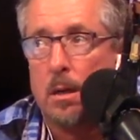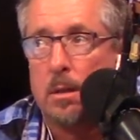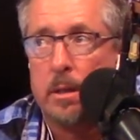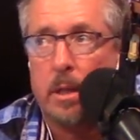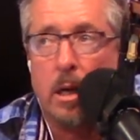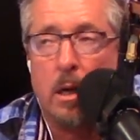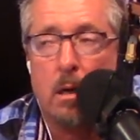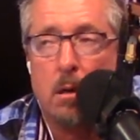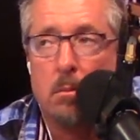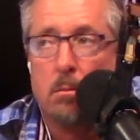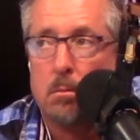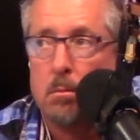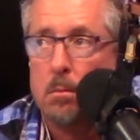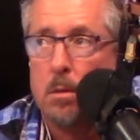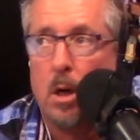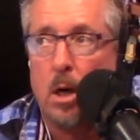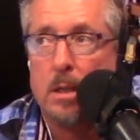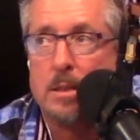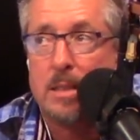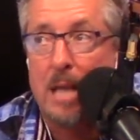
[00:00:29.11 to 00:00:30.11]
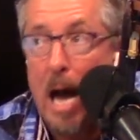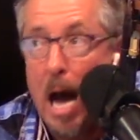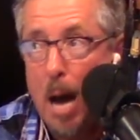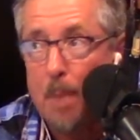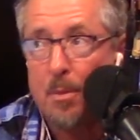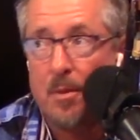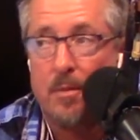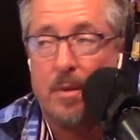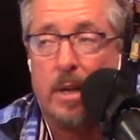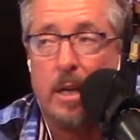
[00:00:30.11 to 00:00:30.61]
you know, on
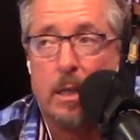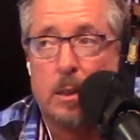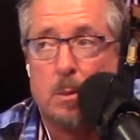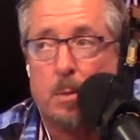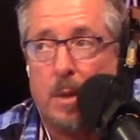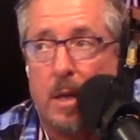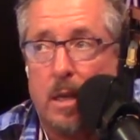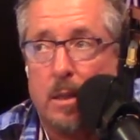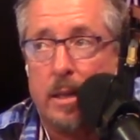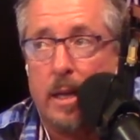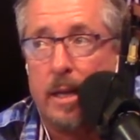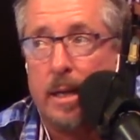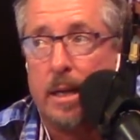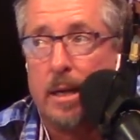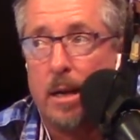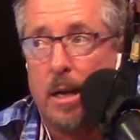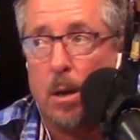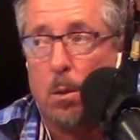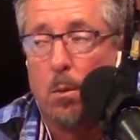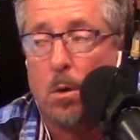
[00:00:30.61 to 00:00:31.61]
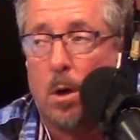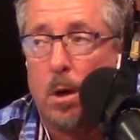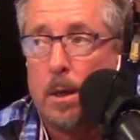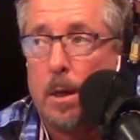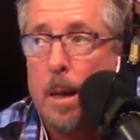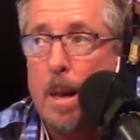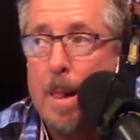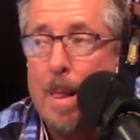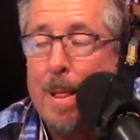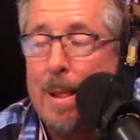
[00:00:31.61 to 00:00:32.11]
top of ESPN, they get
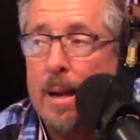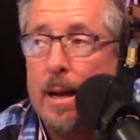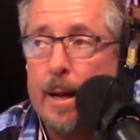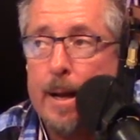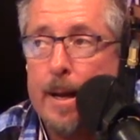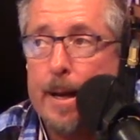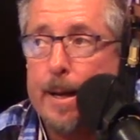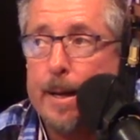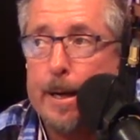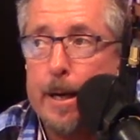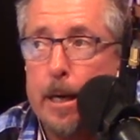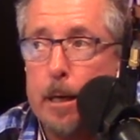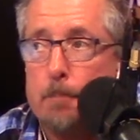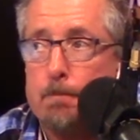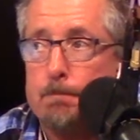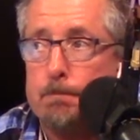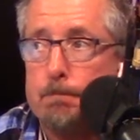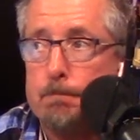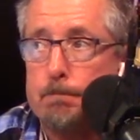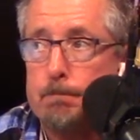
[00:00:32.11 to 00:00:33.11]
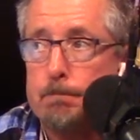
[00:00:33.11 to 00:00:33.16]
network. And,